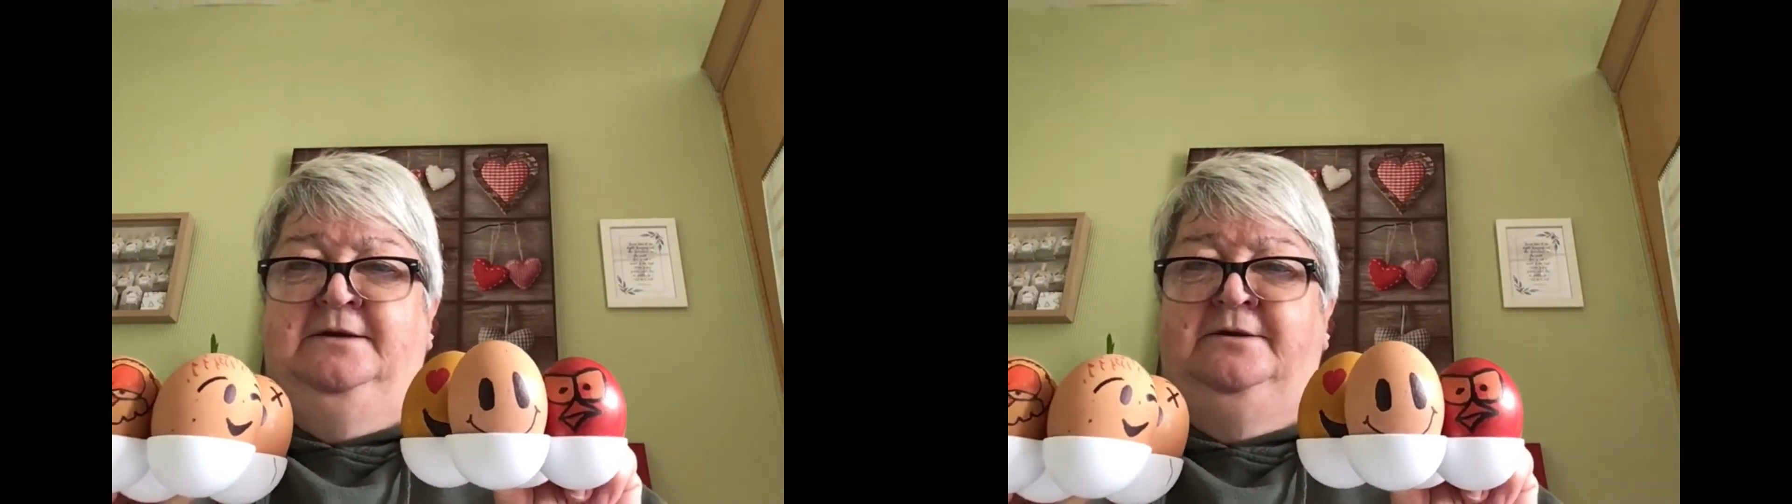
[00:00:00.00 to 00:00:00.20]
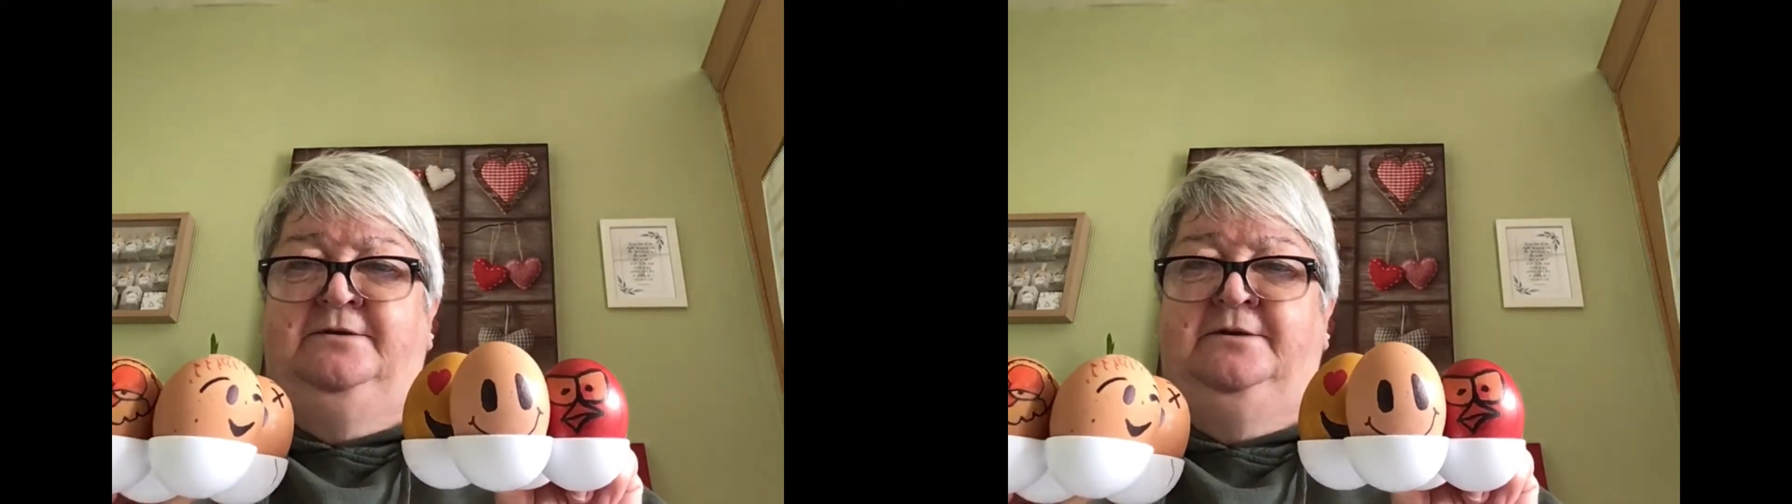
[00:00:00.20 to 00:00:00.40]

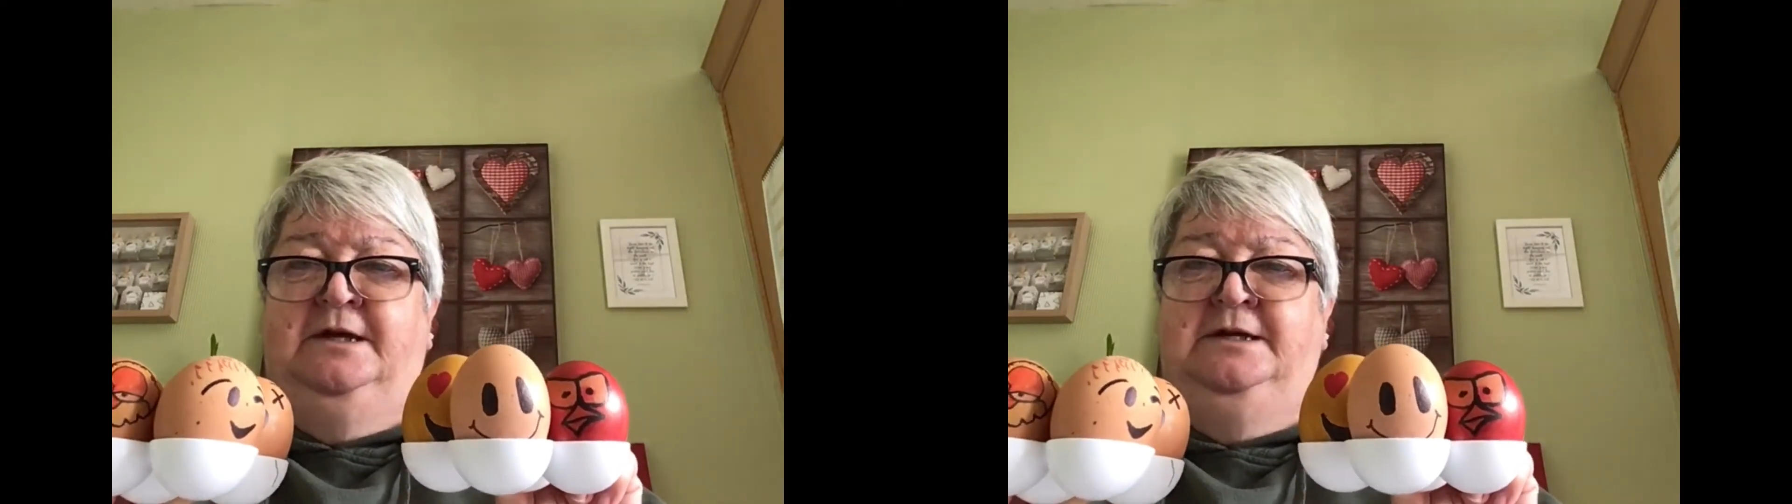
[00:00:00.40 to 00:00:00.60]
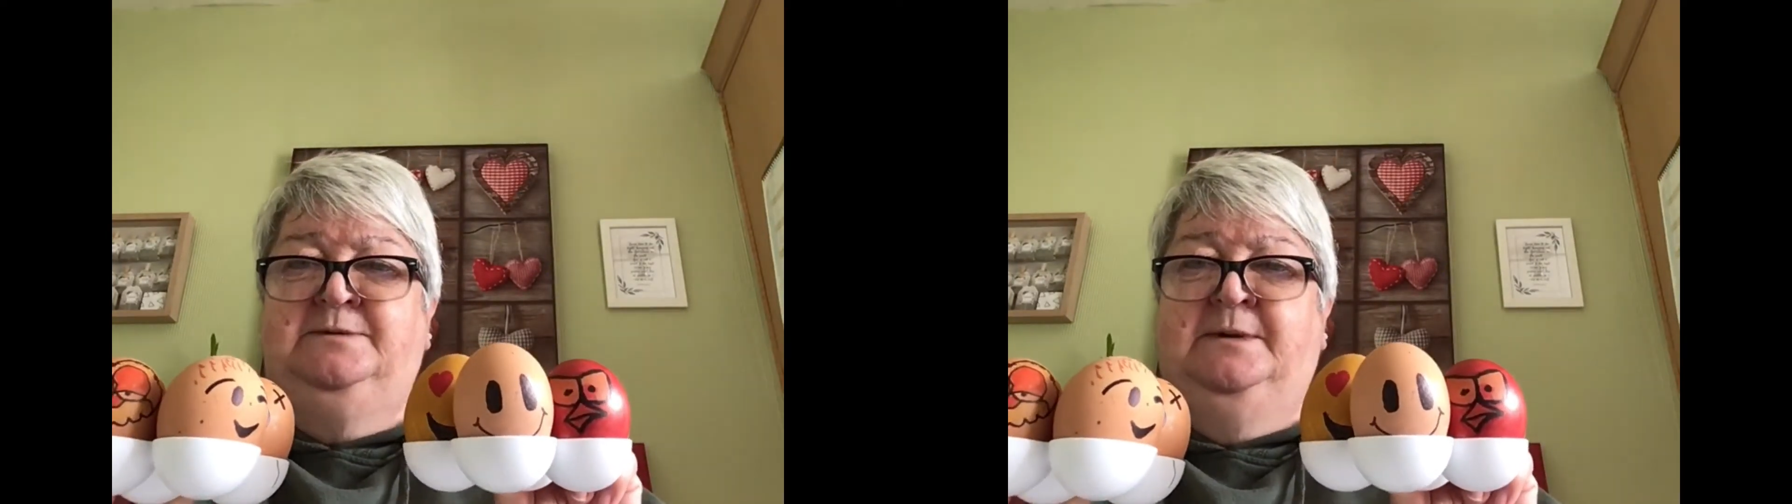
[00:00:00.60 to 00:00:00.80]

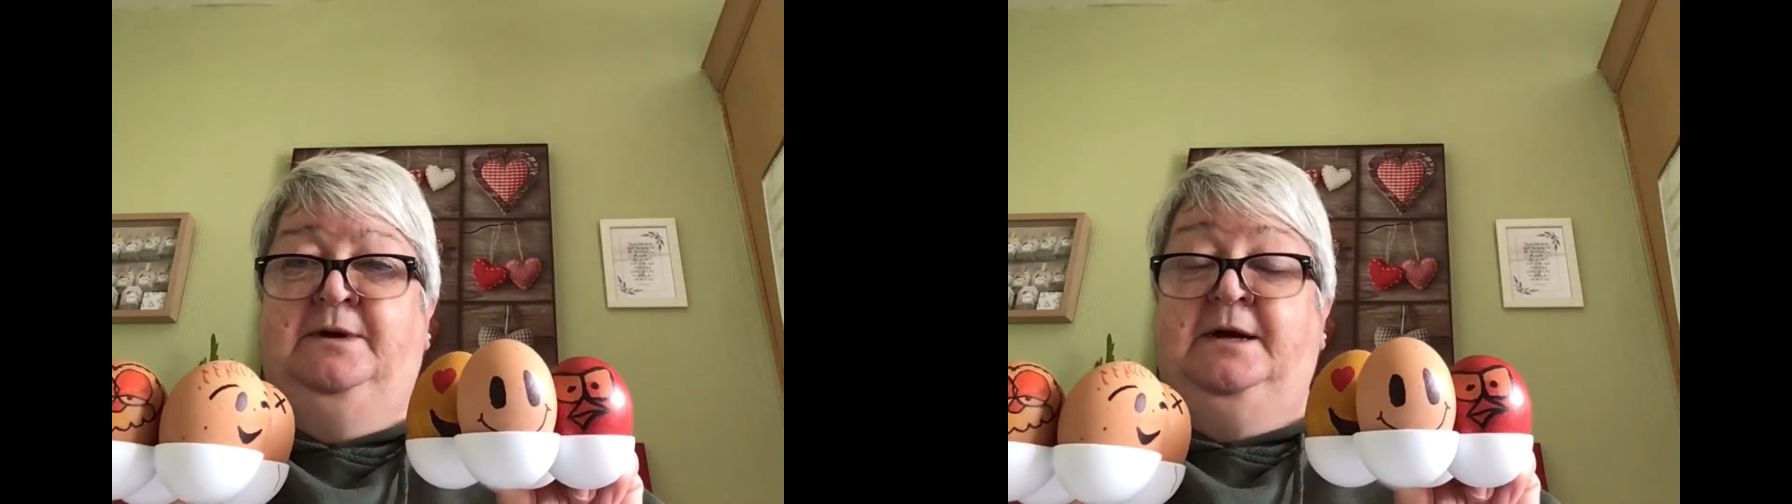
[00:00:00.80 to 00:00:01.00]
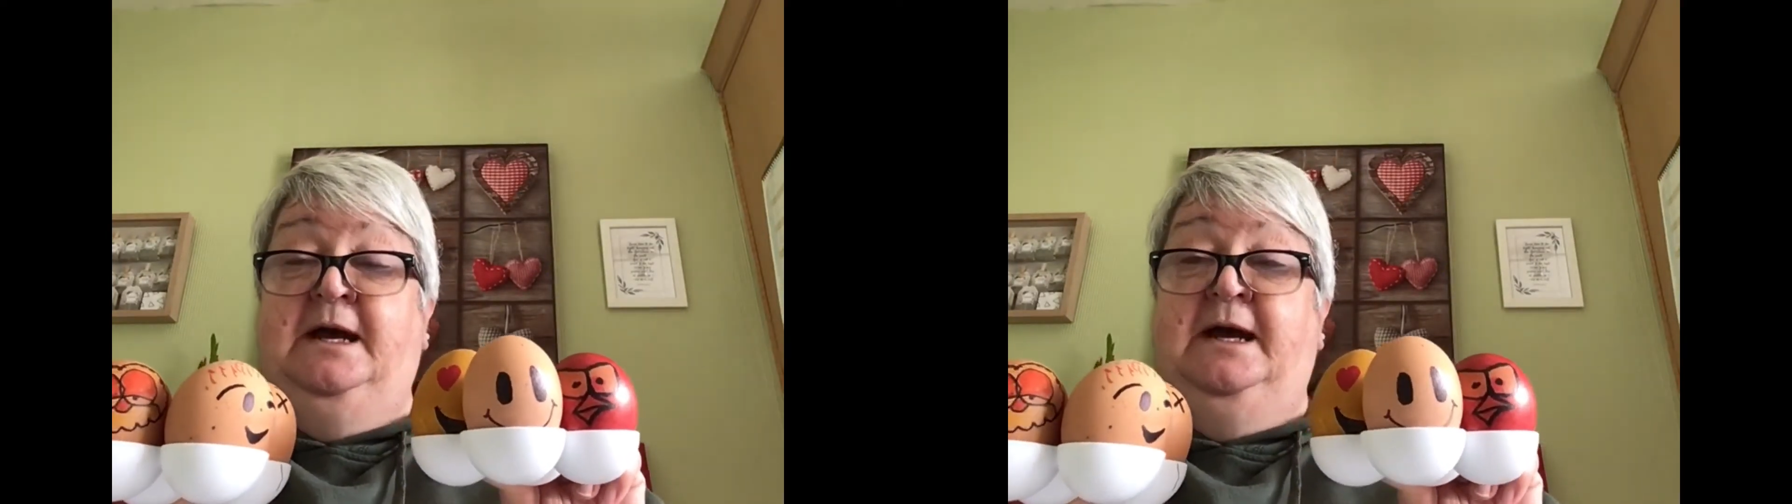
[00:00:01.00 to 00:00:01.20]
Right,
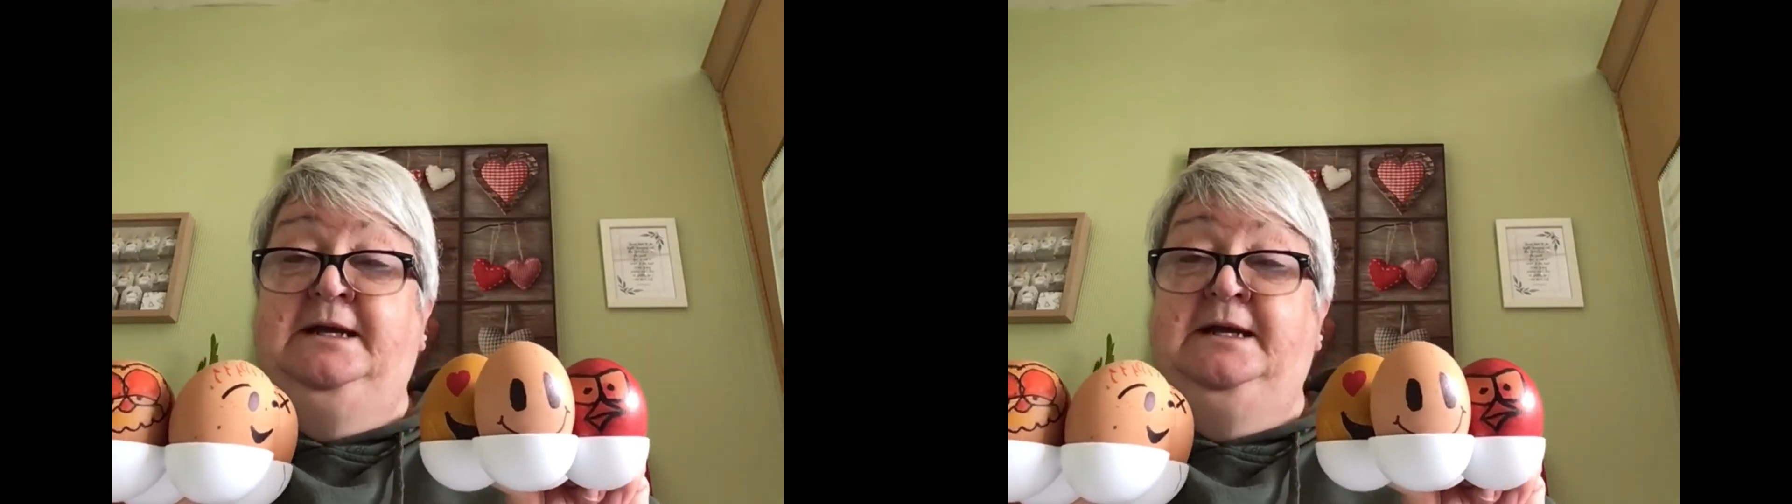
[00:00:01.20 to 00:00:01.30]
well, and